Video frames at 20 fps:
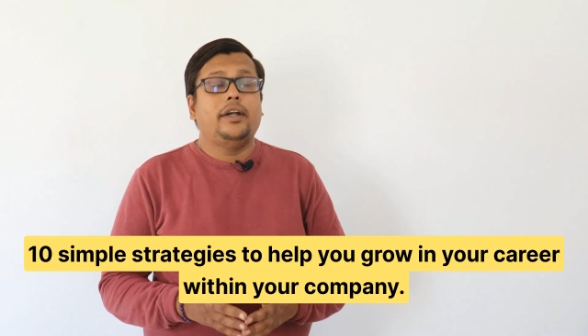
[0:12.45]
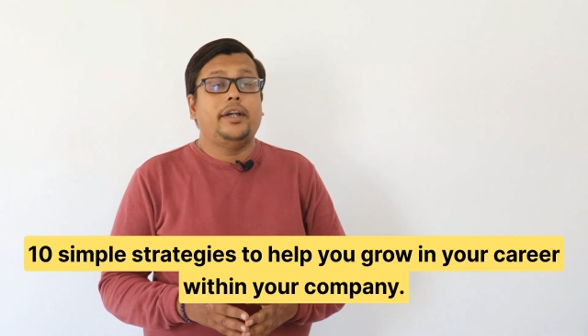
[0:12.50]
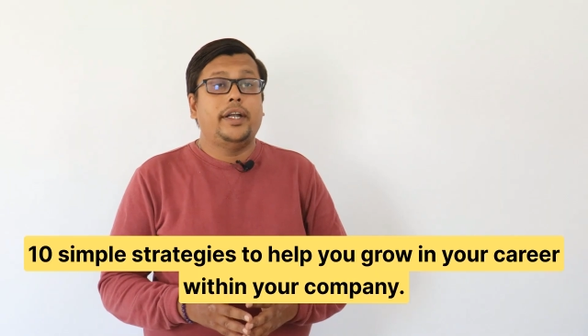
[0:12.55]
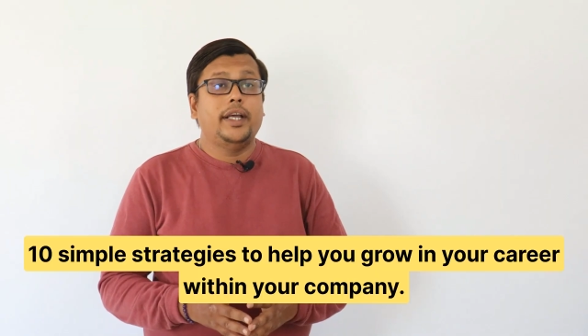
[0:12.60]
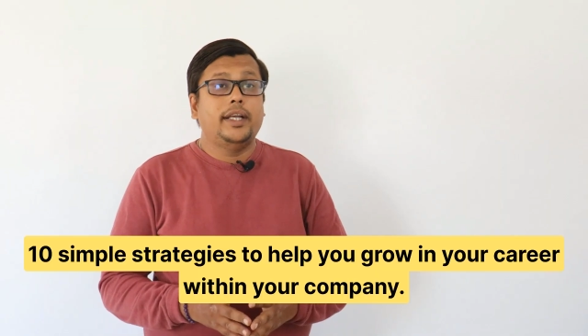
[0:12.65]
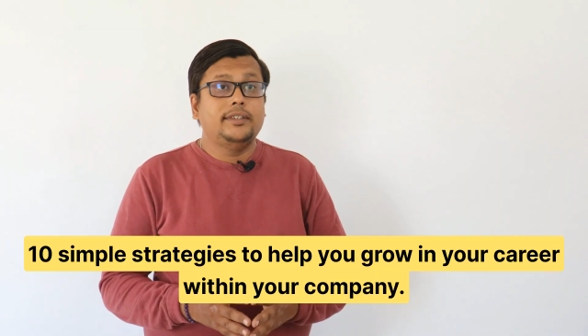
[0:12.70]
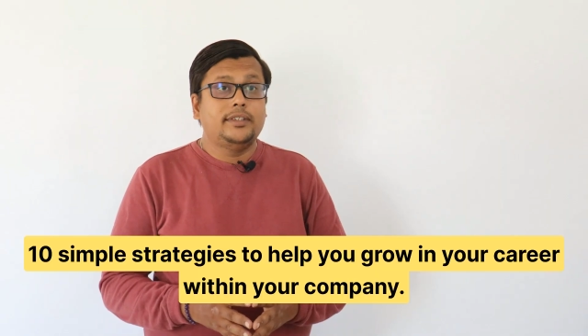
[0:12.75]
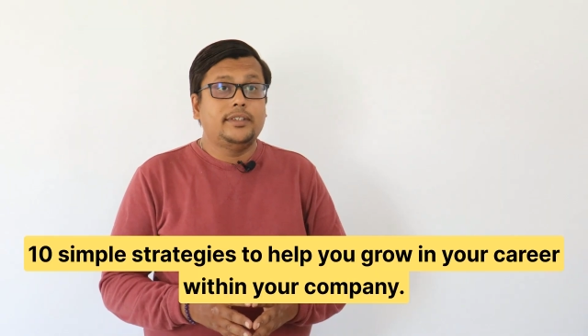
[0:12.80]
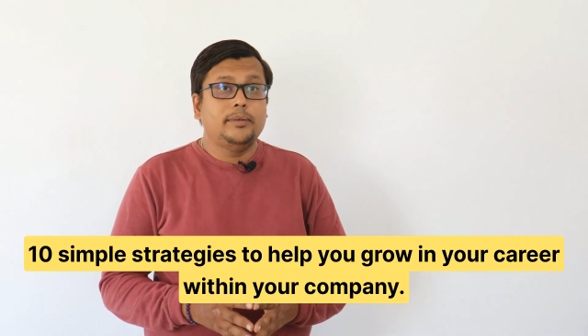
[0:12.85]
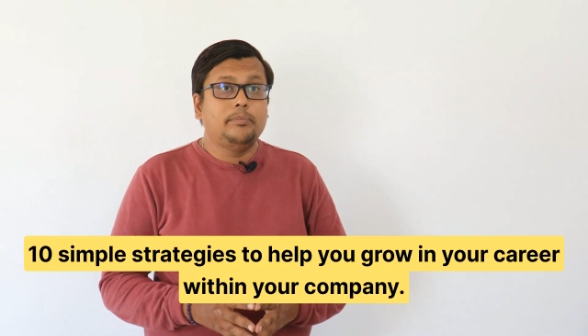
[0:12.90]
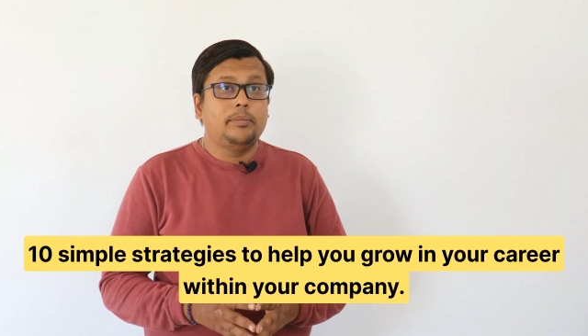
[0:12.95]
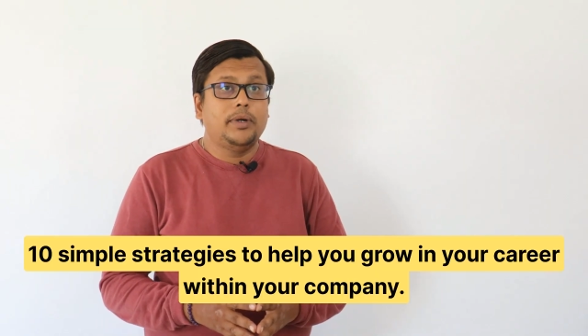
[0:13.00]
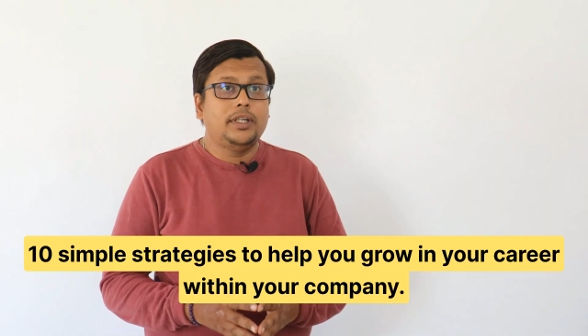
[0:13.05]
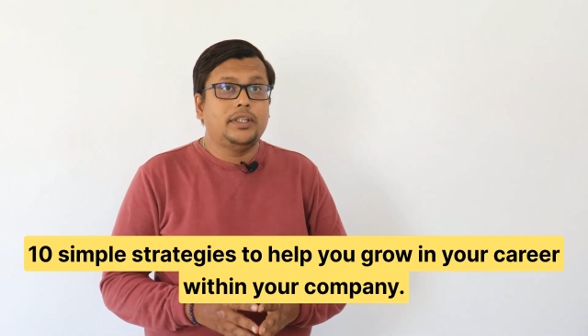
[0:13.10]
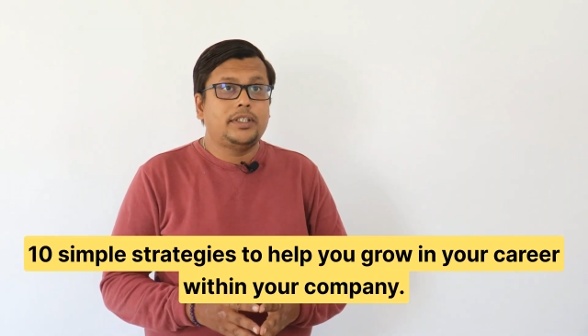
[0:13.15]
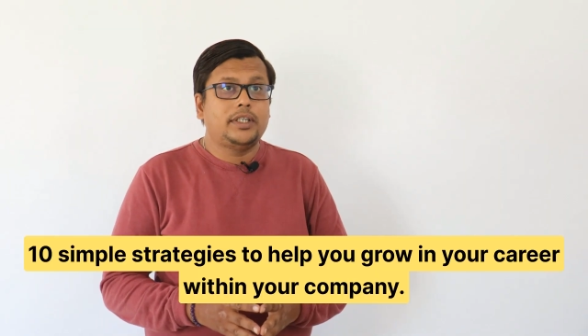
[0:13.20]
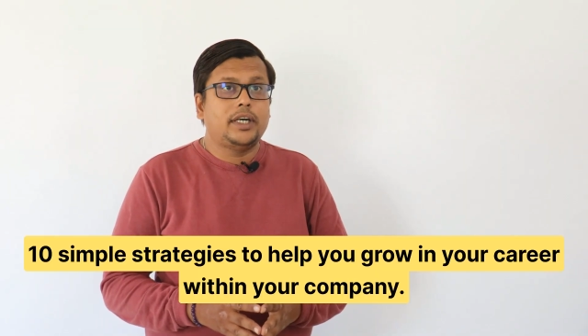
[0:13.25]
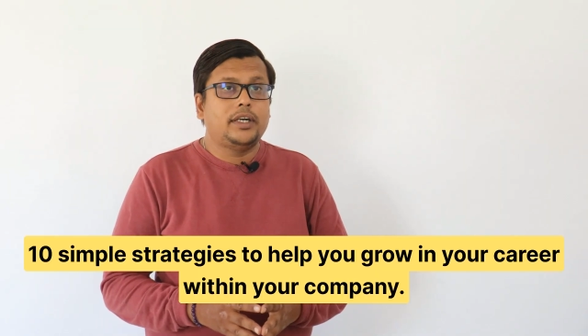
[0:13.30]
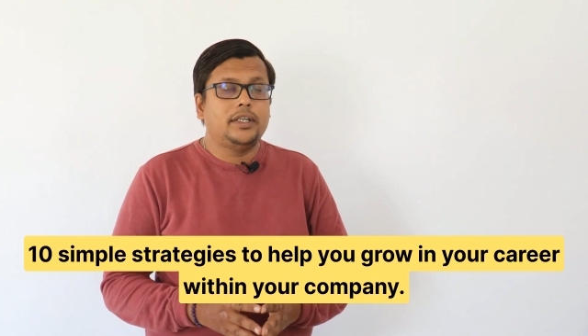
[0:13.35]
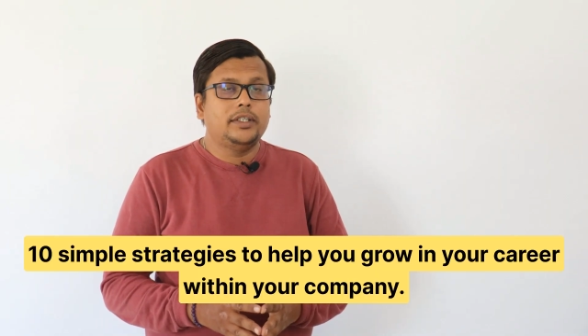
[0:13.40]
10 simple
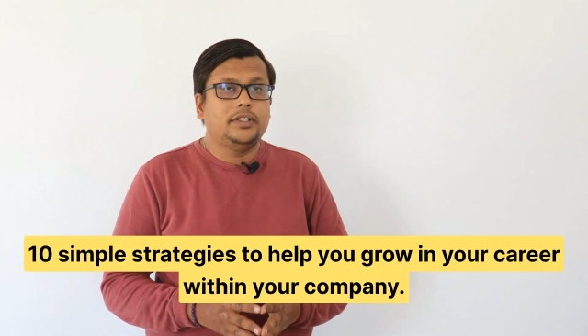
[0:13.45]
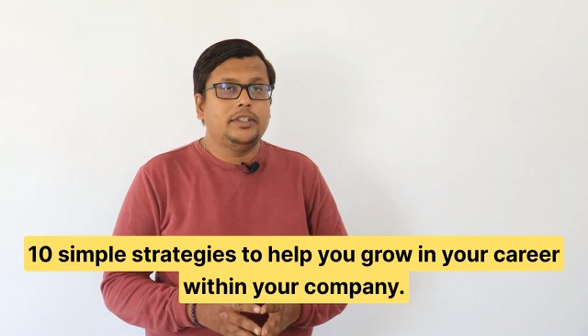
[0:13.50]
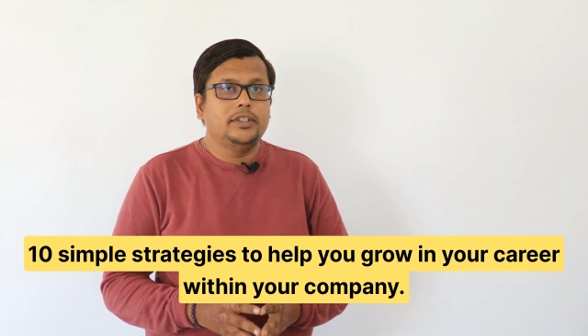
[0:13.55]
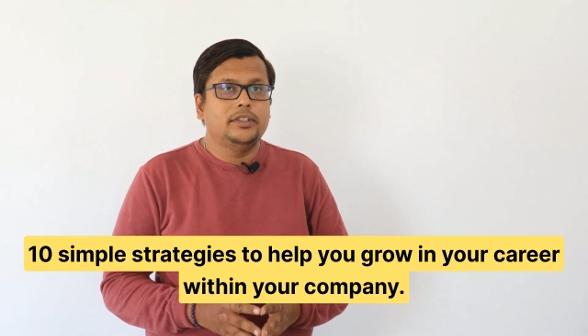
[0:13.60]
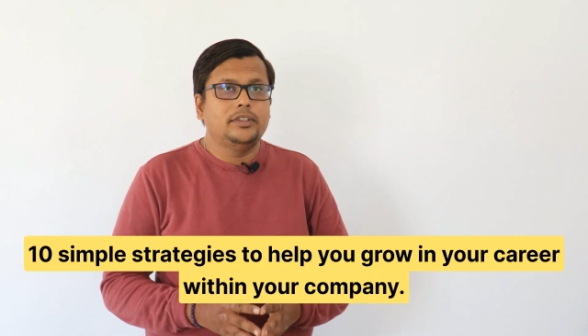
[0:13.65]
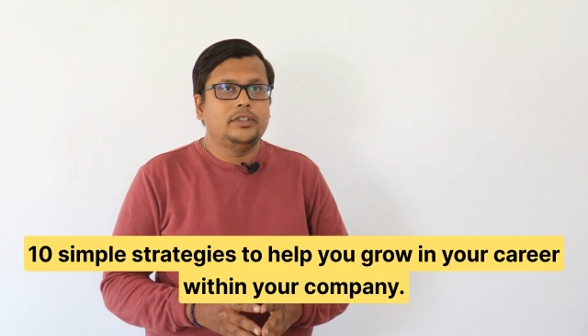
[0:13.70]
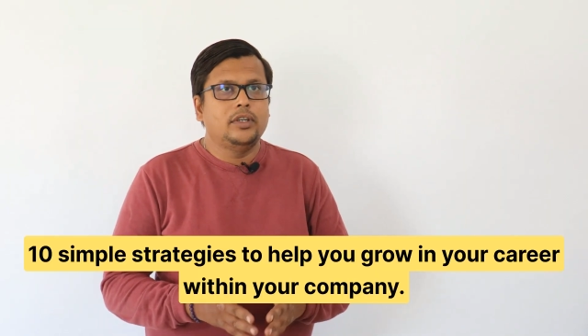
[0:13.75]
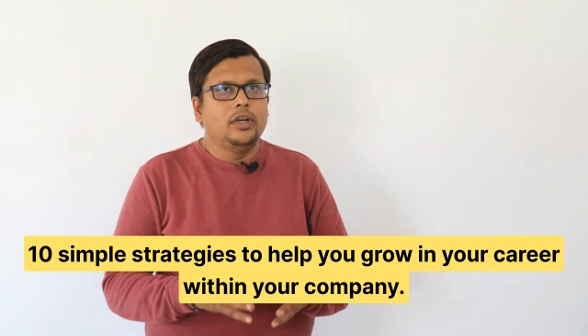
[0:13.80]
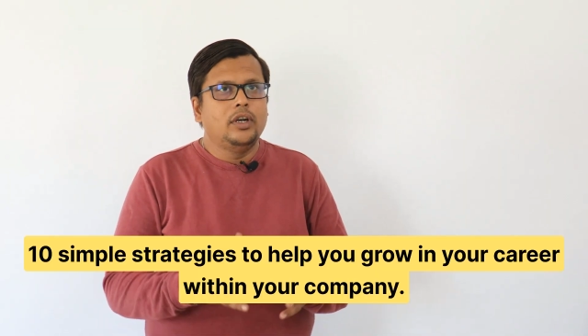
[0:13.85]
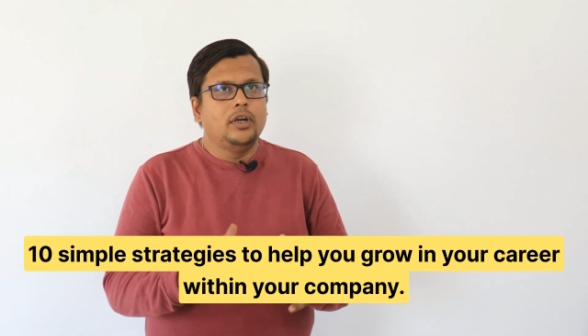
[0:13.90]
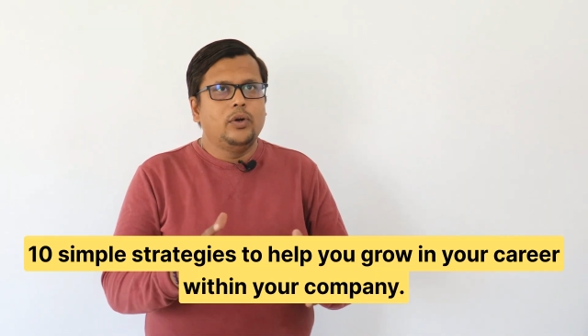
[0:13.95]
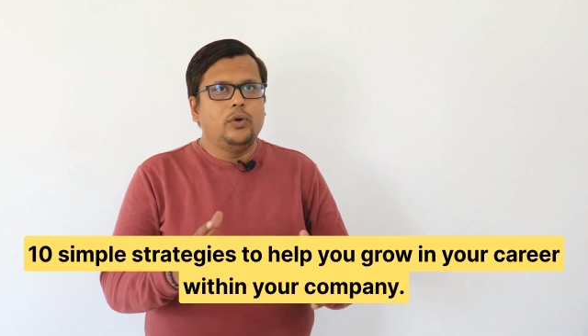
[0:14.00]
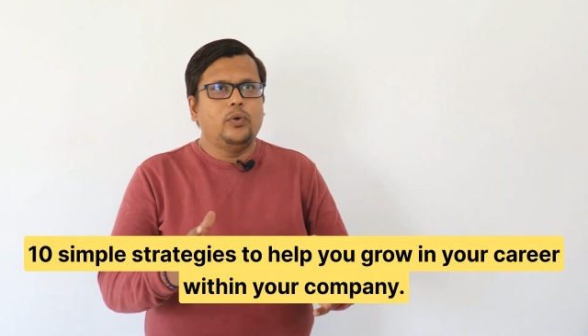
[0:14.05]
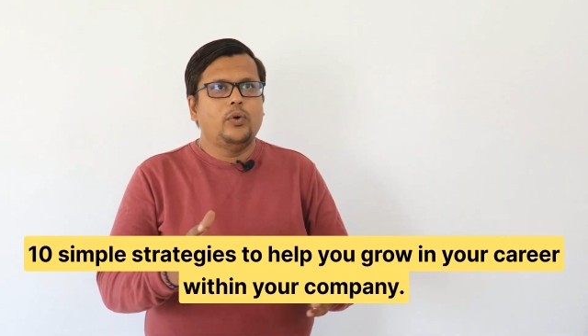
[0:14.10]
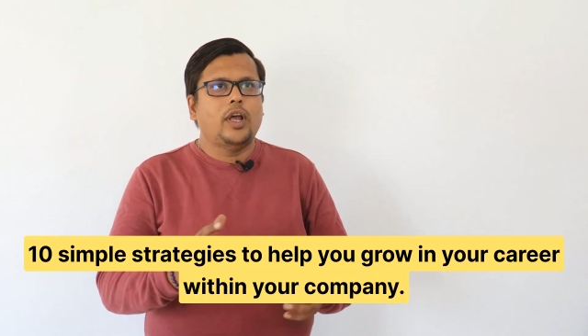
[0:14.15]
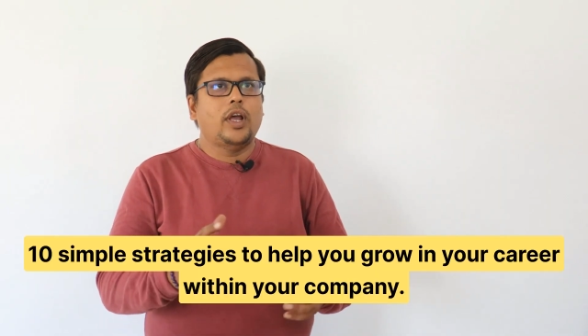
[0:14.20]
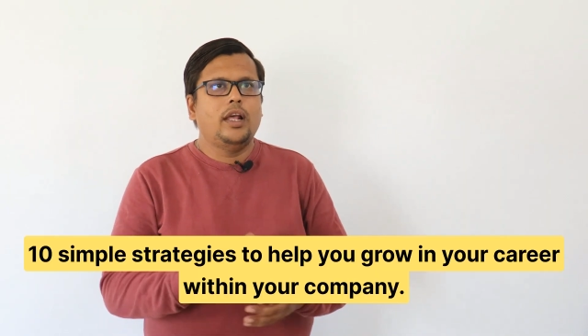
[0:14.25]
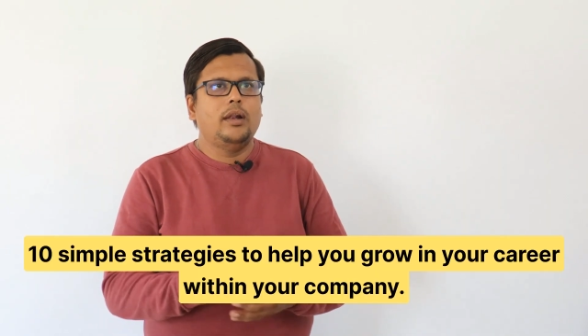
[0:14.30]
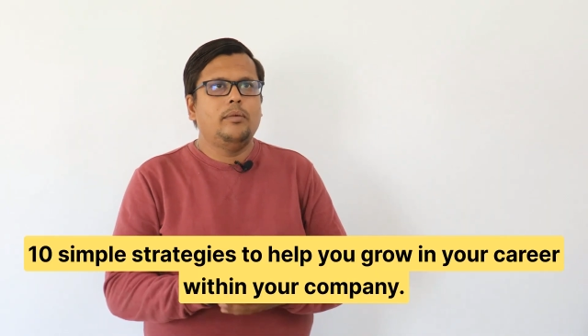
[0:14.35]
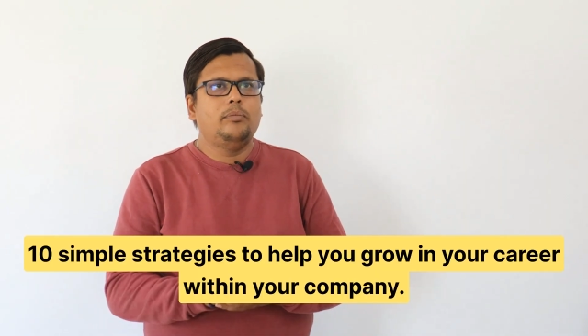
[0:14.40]
strategies
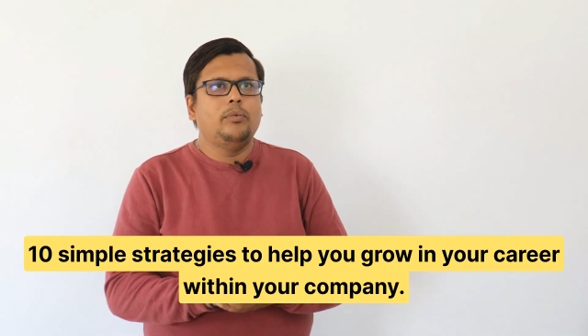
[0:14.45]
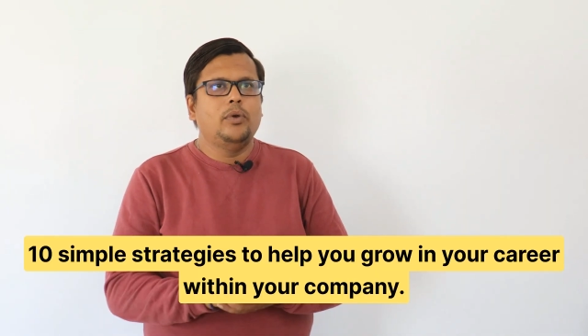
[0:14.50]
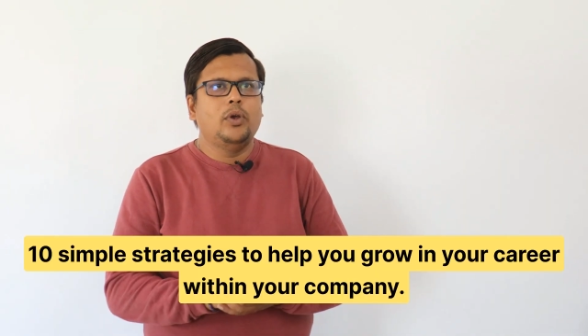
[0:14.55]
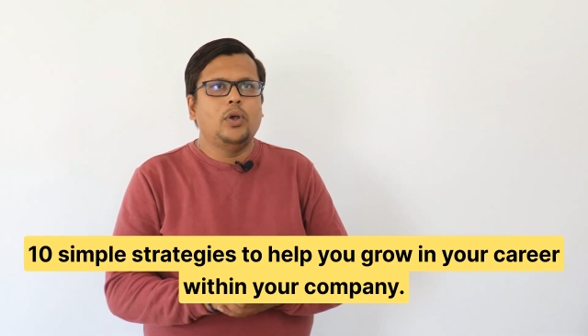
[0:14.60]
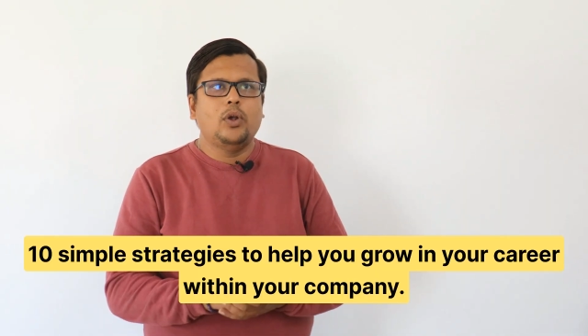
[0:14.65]
to help